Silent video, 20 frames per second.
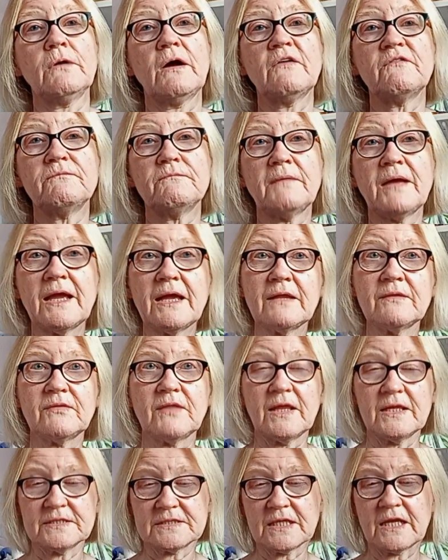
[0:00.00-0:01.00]
I've made
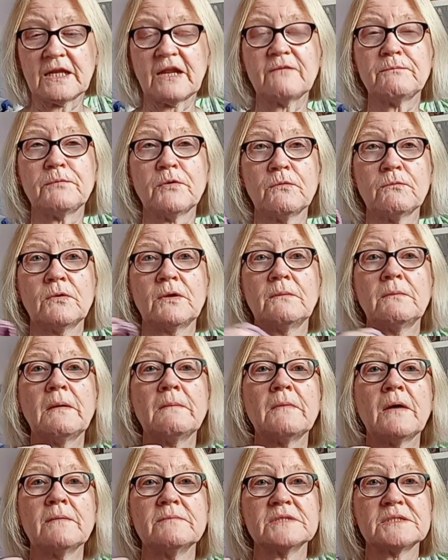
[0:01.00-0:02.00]
this and I put one of my
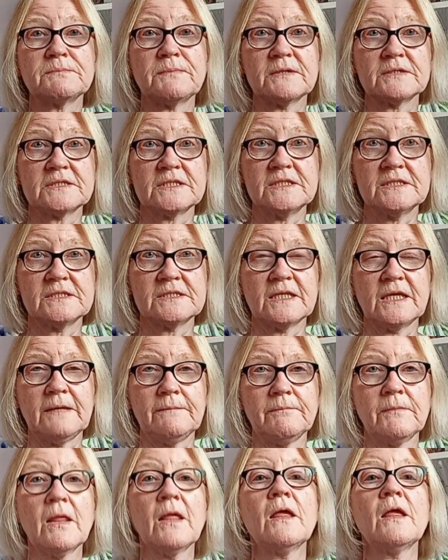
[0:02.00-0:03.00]
mum's buttons in.